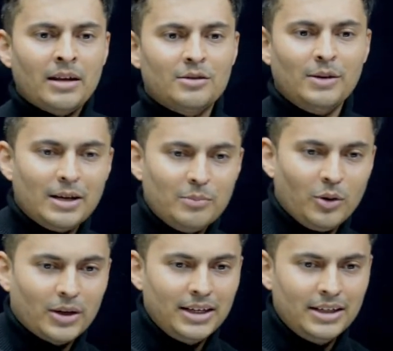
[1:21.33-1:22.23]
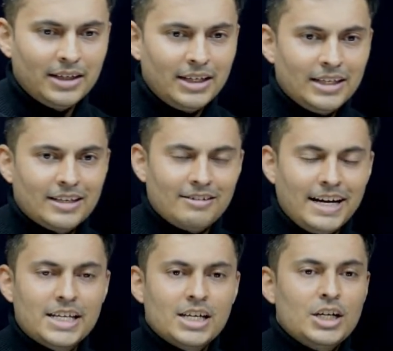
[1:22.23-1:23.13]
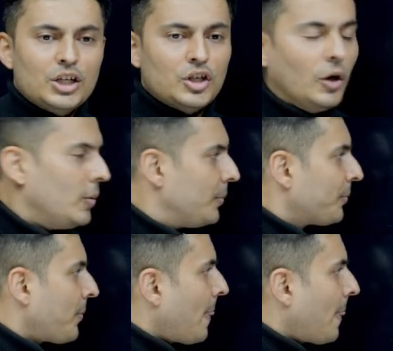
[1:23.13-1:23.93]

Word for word: It's very important, right? So